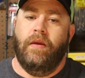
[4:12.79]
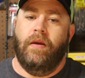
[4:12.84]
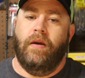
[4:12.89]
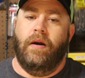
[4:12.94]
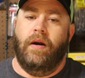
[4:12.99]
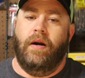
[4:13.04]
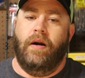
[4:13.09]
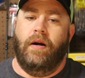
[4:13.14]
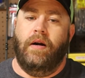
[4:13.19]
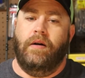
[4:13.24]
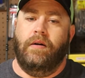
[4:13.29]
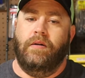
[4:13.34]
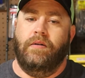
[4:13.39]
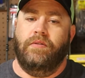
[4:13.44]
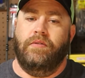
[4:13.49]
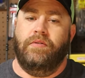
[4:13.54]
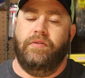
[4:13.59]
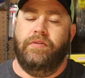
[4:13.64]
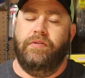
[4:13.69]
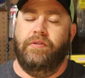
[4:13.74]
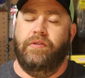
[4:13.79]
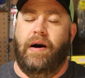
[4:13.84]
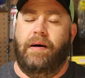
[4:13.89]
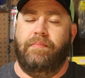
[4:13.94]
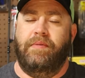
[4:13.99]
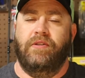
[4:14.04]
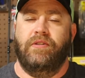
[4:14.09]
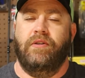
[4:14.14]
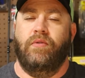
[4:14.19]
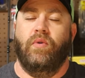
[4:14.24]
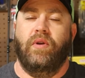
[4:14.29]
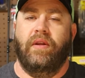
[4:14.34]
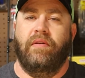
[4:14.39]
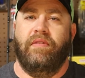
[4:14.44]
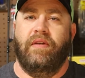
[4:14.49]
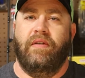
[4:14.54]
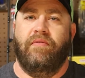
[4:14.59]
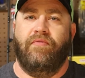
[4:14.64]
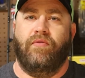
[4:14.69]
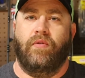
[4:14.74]
I'm using one of
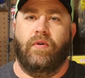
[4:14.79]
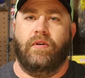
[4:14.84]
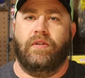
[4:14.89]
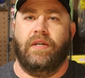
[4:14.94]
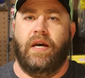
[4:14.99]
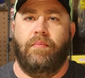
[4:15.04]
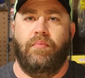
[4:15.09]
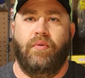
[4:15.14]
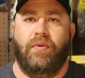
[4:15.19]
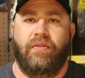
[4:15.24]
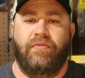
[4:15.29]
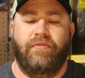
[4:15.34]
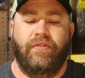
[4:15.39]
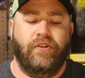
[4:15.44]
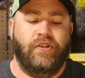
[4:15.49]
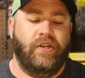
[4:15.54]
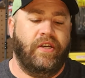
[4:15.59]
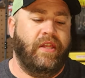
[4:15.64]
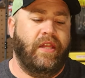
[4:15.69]
them for topwater fishing,